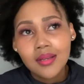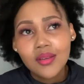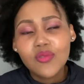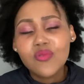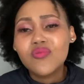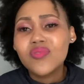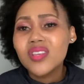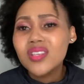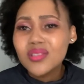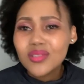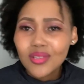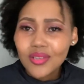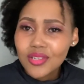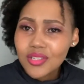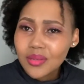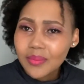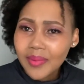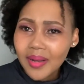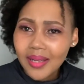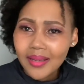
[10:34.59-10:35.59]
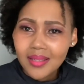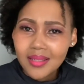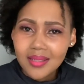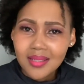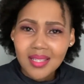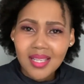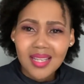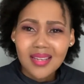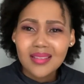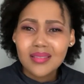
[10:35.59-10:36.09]
Research about it.
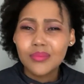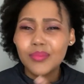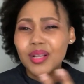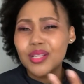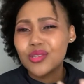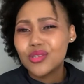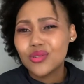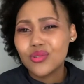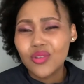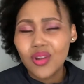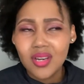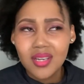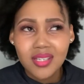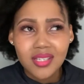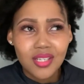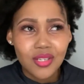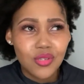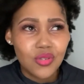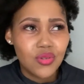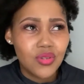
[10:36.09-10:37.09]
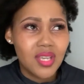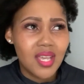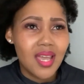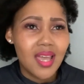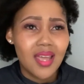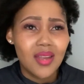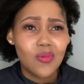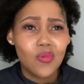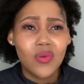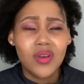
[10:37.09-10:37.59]
Get as much knowledge as you
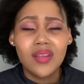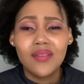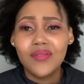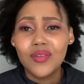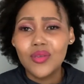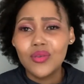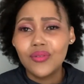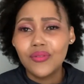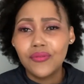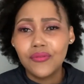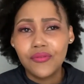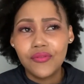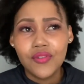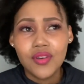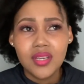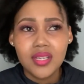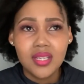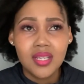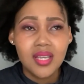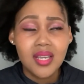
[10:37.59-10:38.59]
can whenever you're free.